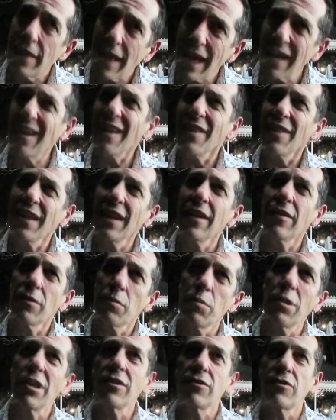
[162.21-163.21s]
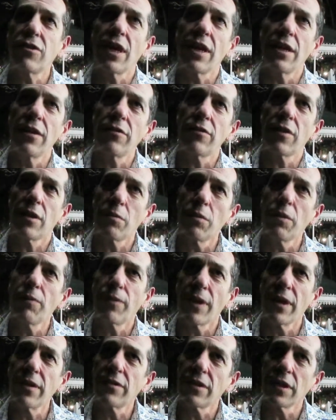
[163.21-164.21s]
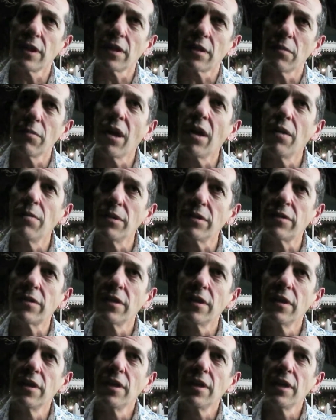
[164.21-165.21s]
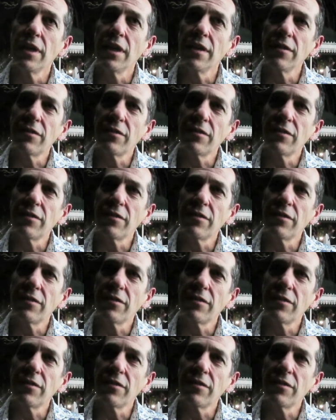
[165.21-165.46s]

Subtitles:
That, I think, is the biggest challenge that we're facing at the moment,